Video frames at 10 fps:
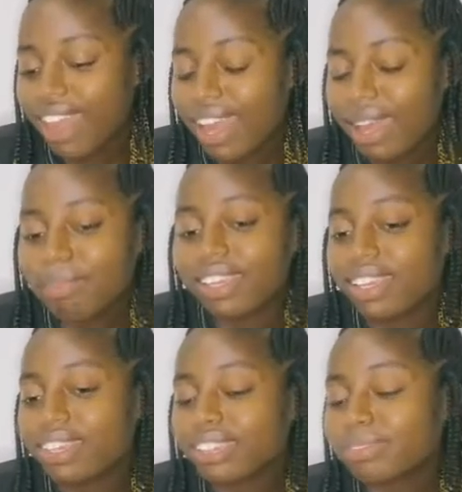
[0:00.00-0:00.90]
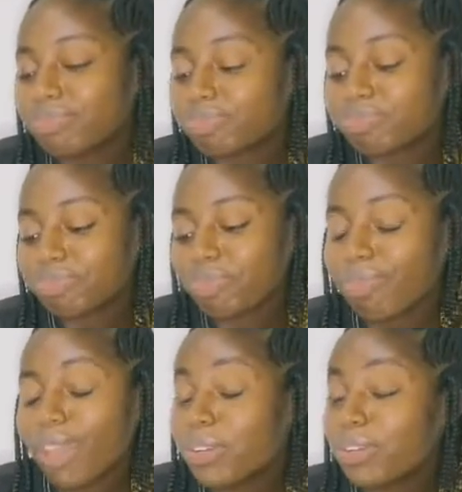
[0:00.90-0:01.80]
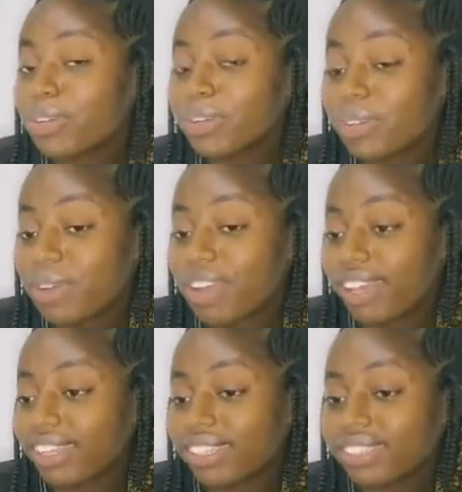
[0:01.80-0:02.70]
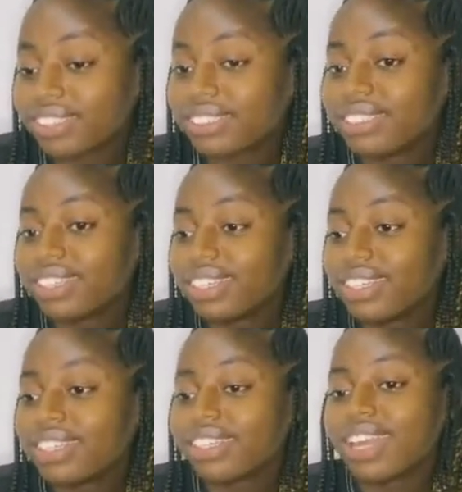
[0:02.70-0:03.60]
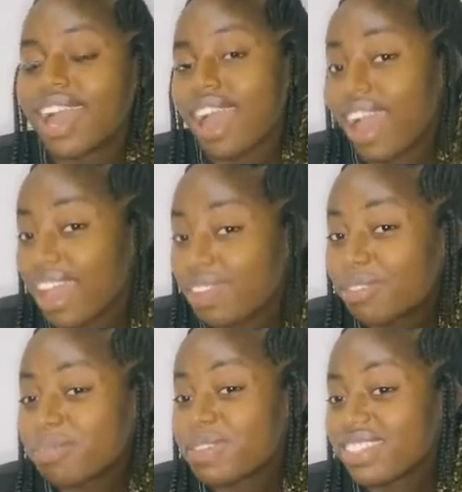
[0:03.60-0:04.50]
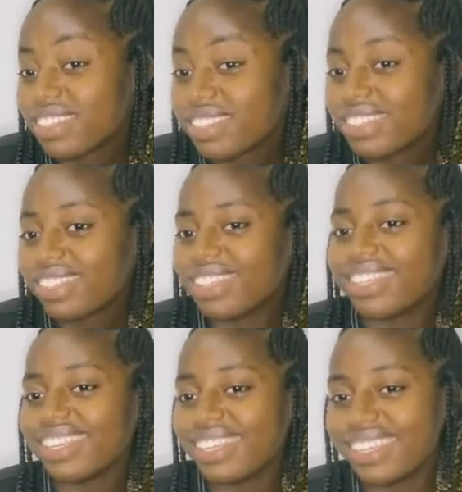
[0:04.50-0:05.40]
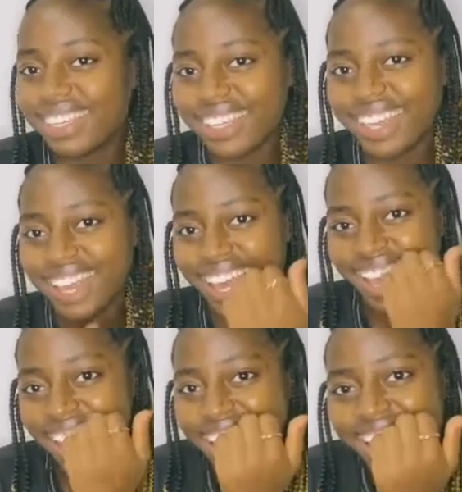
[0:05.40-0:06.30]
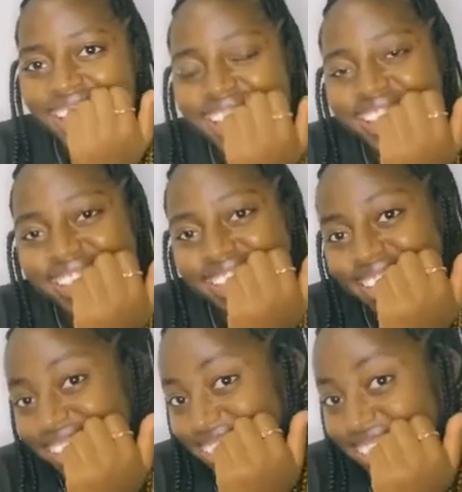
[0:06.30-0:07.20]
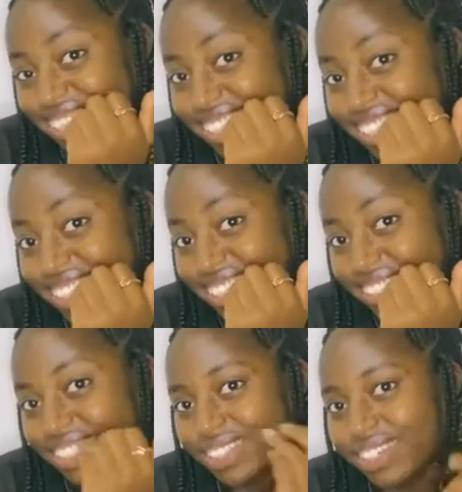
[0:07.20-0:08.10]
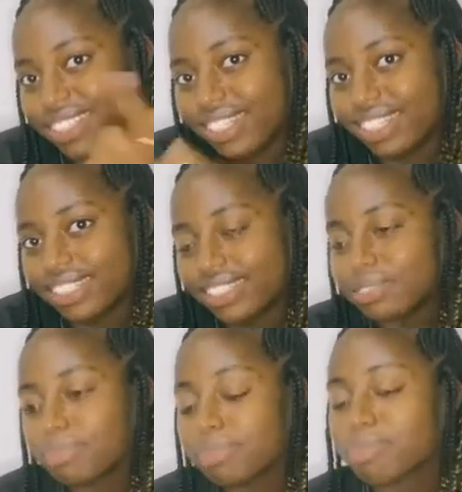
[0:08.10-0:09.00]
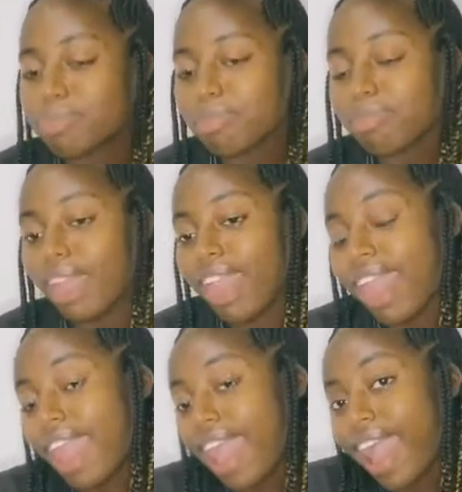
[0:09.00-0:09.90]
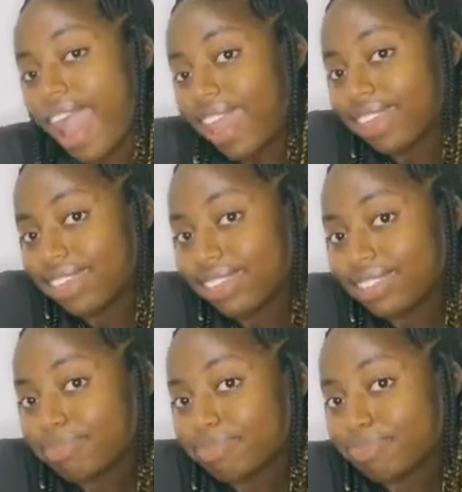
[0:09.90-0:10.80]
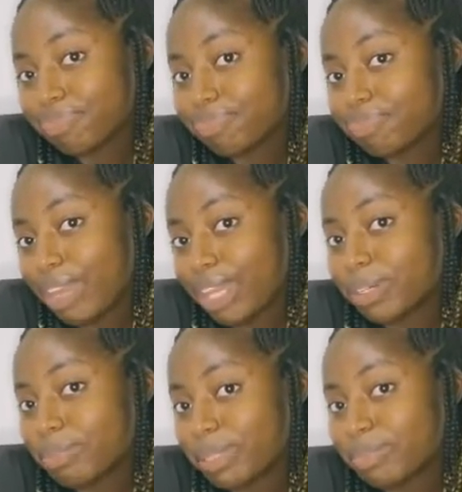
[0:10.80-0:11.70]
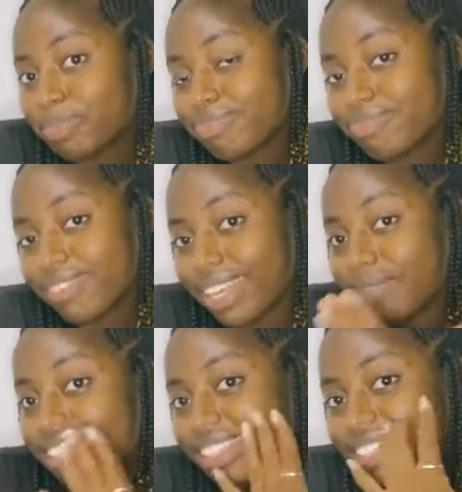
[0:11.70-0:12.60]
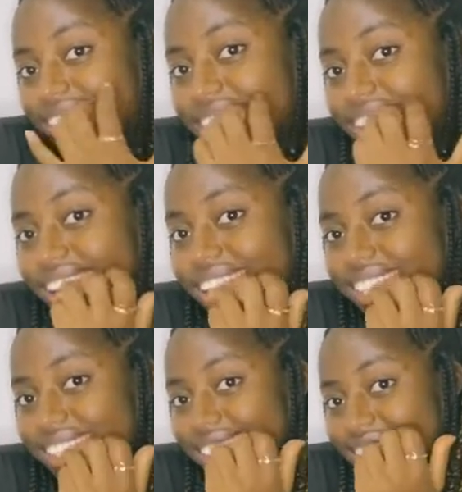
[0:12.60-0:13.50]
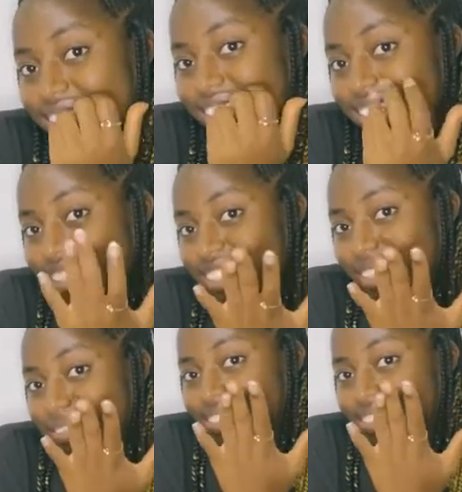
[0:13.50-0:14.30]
I mean, you know who you are. Hi, Rumi. Did I just say it? No, I didn't. Hi, Rumi. I mean, you see, these are my